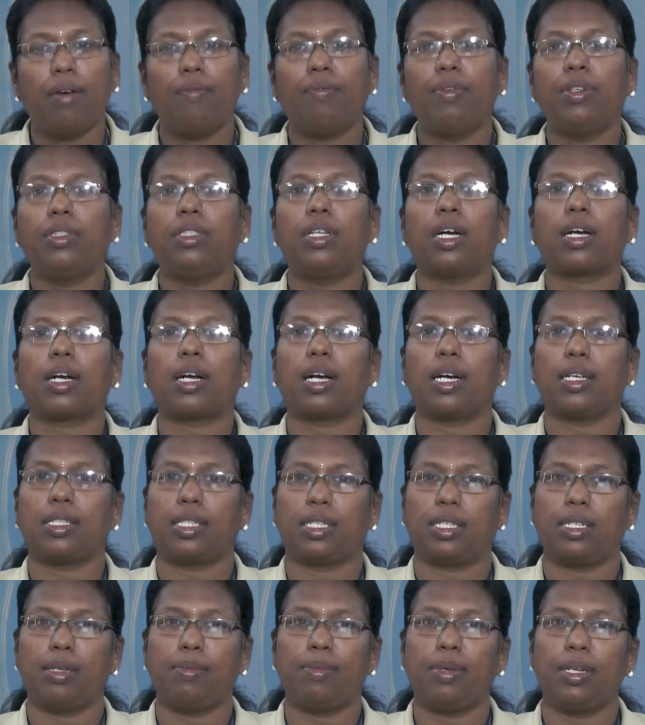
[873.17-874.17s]
with the
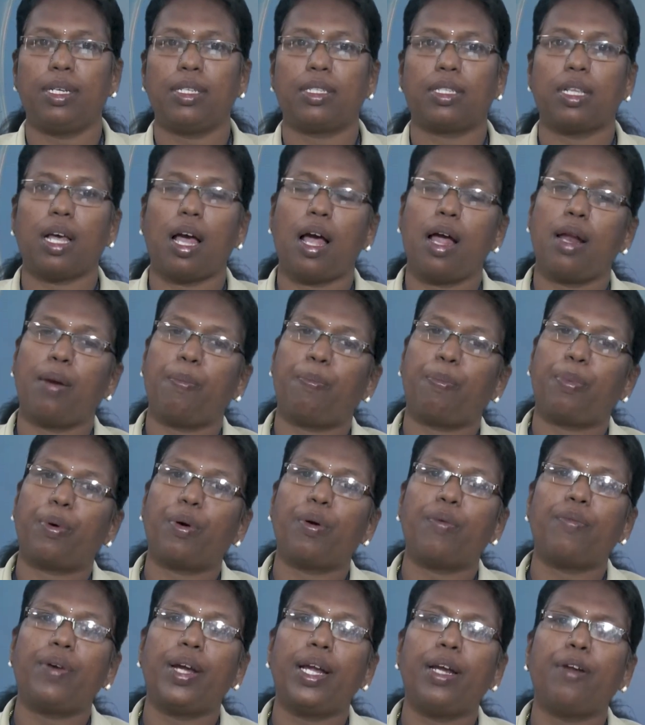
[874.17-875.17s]
customers and
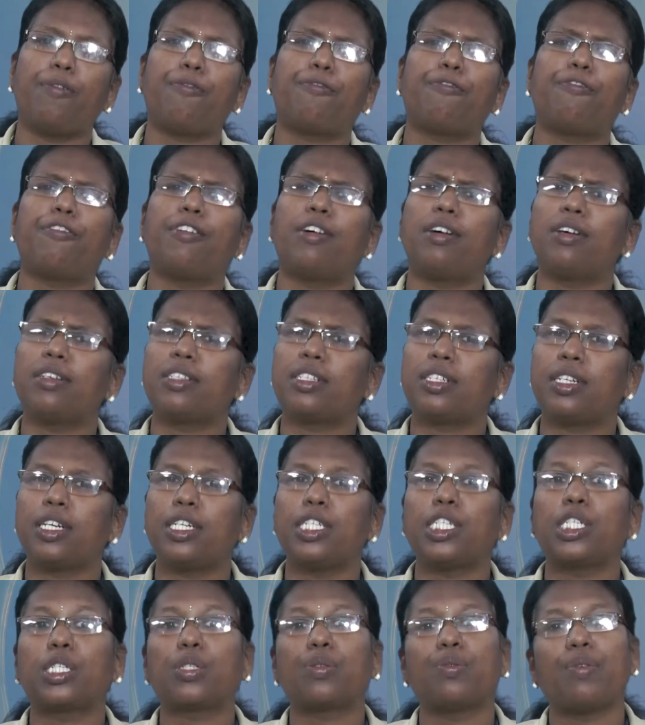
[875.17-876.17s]
provide fast
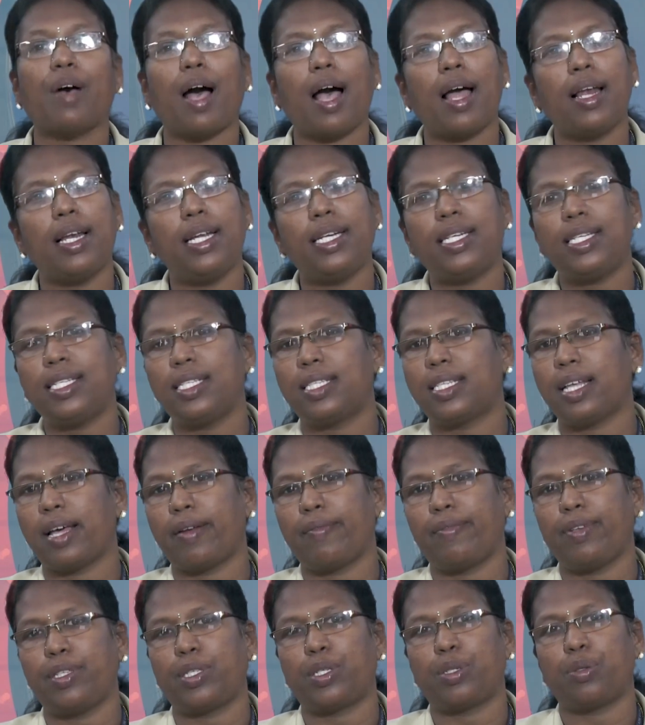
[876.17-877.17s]
and quality
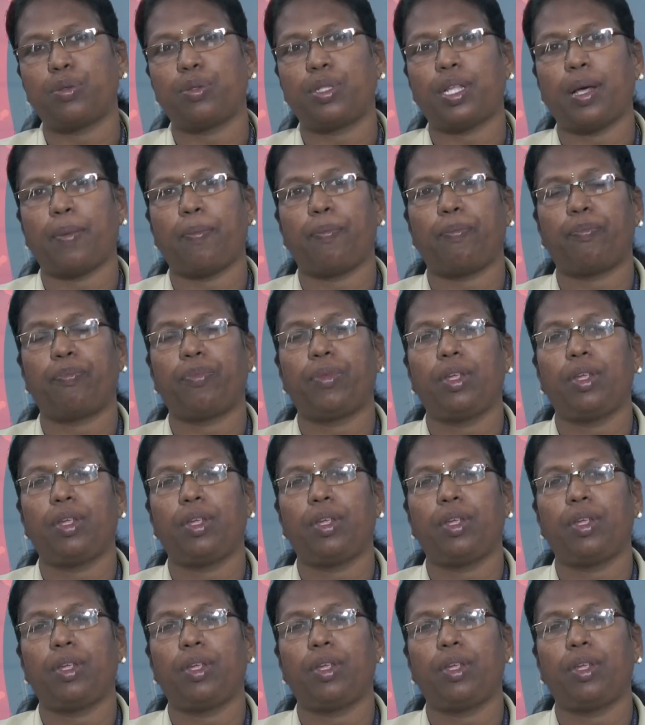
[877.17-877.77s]
service to them.